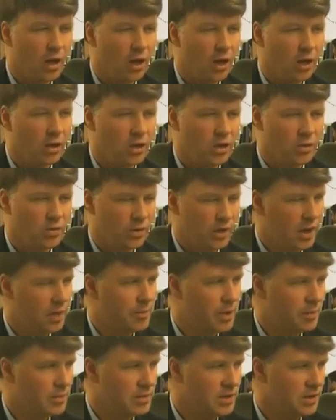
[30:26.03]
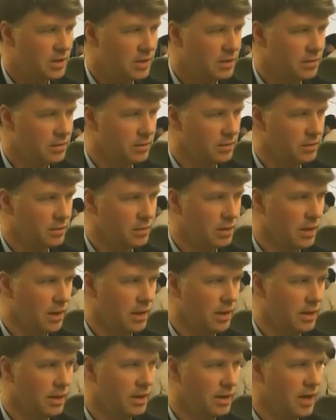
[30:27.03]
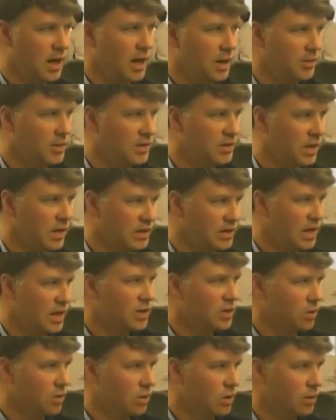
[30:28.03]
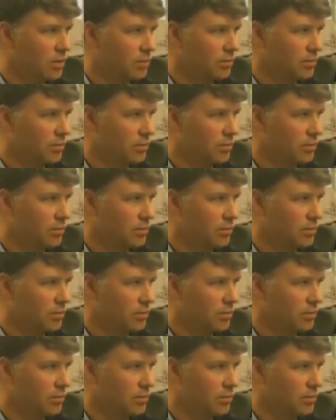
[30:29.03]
Are you an MMT economist? Like, is that your